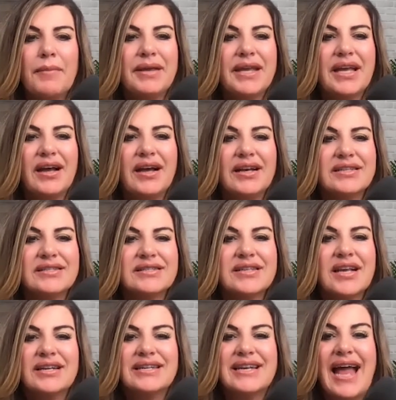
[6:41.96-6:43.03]
because
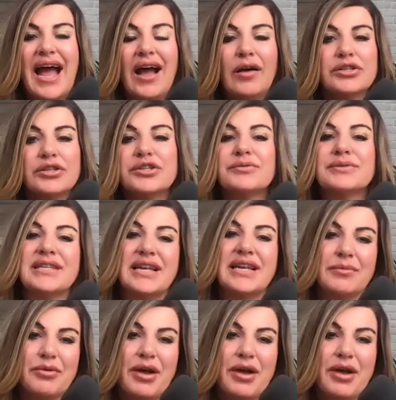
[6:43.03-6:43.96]
now she was eating